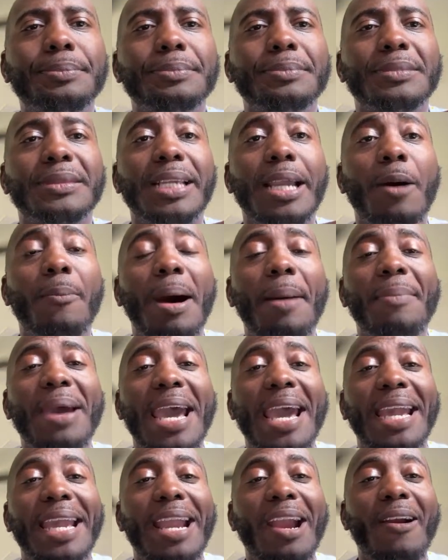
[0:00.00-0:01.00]
Yo, my
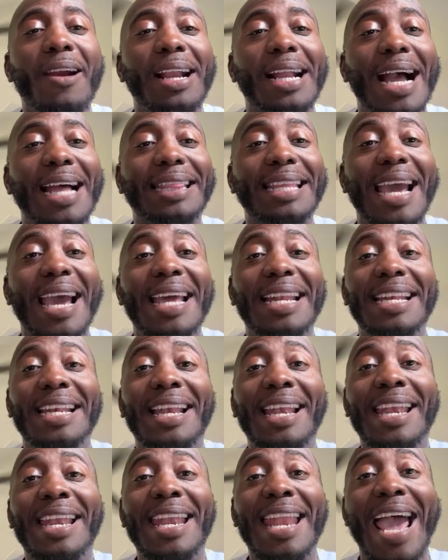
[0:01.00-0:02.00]
man Garrett got that
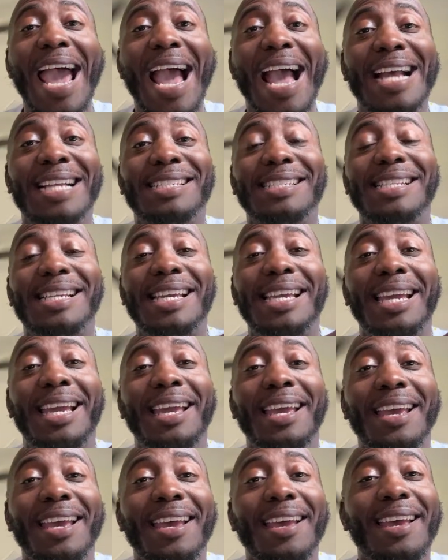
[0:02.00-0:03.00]
nasty
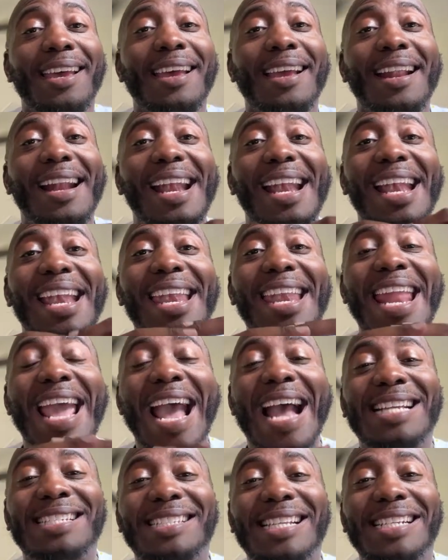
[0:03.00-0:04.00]

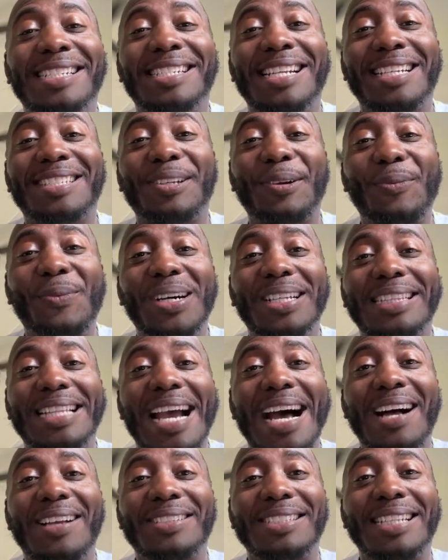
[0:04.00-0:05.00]
Gixxer
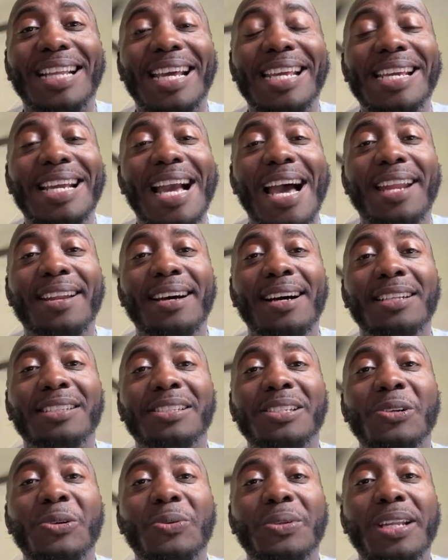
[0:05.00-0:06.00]
1000 that he got
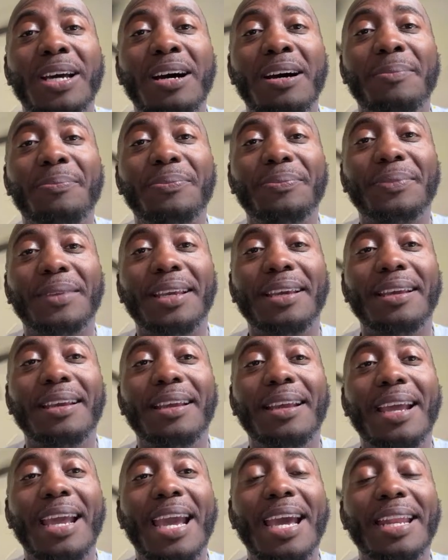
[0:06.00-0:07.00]
tuned up
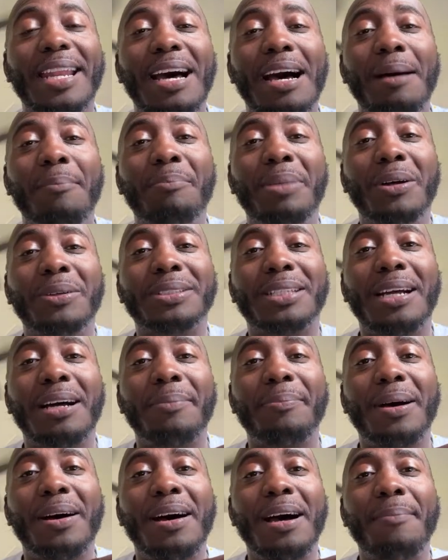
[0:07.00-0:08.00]
and built
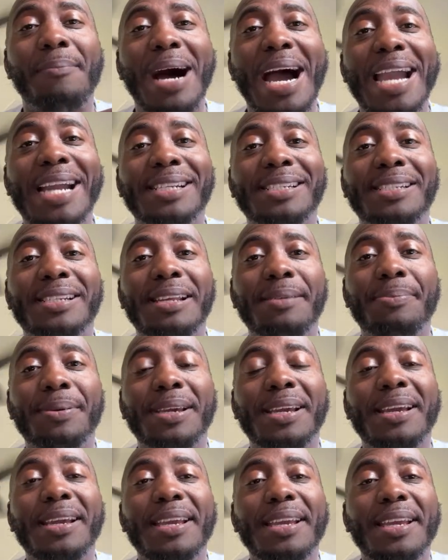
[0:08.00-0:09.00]
up by HTP.